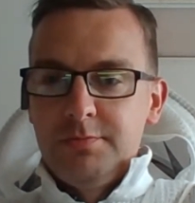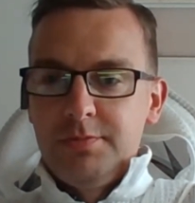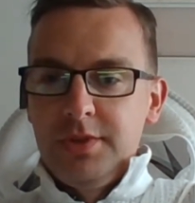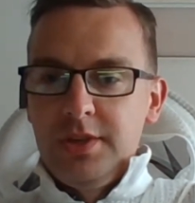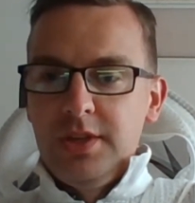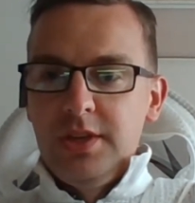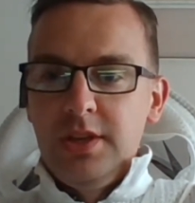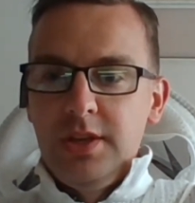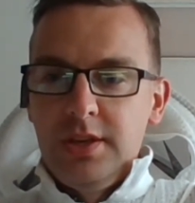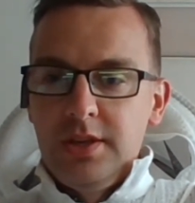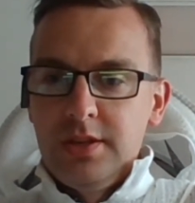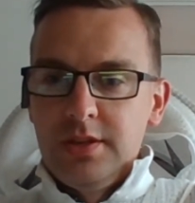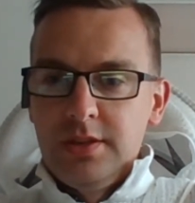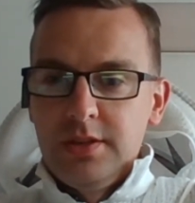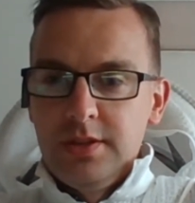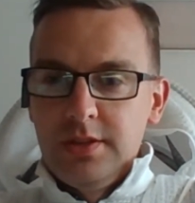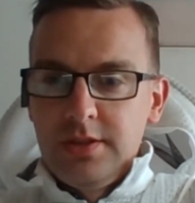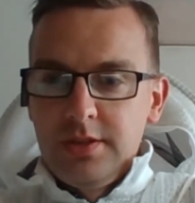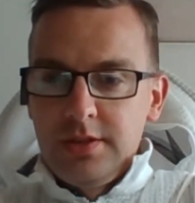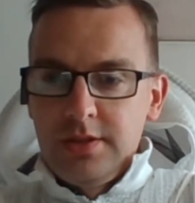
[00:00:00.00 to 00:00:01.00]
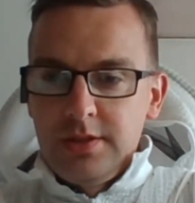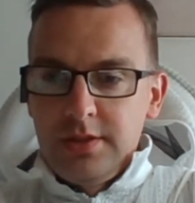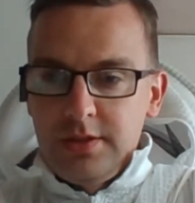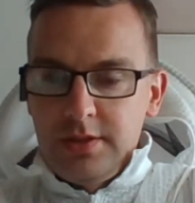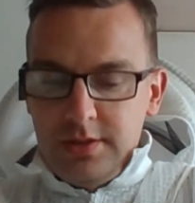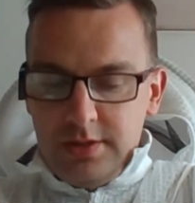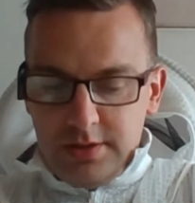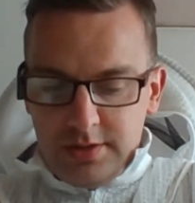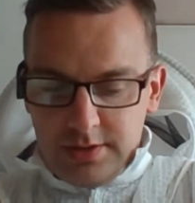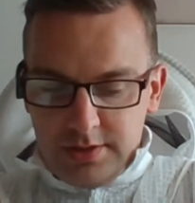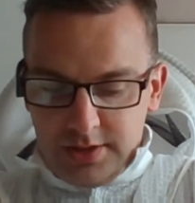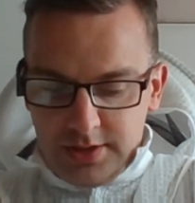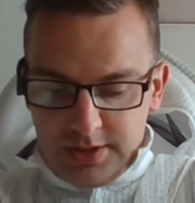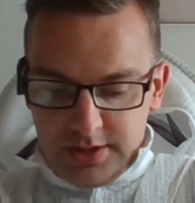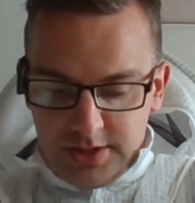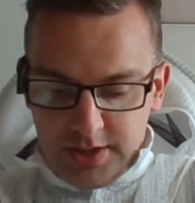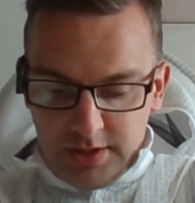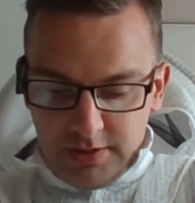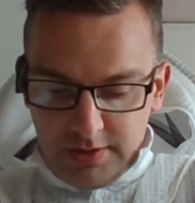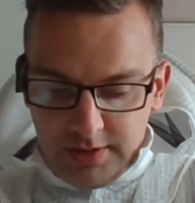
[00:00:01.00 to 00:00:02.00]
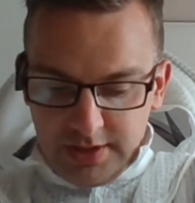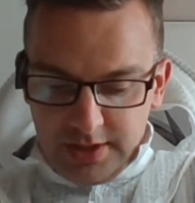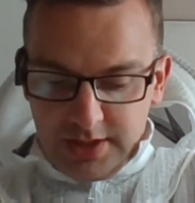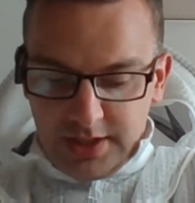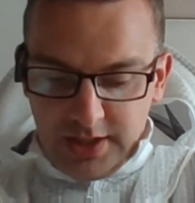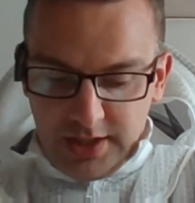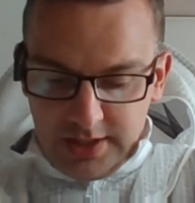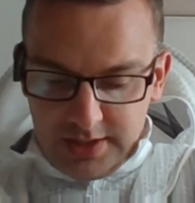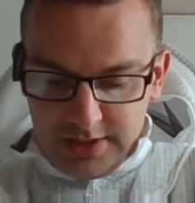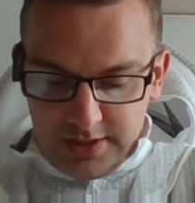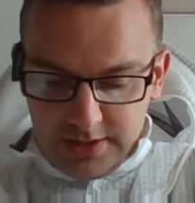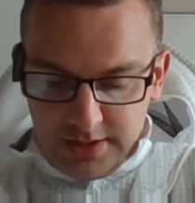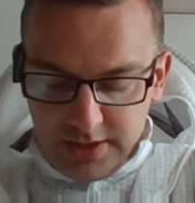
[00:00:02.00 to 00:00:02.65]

to be necessarily the case.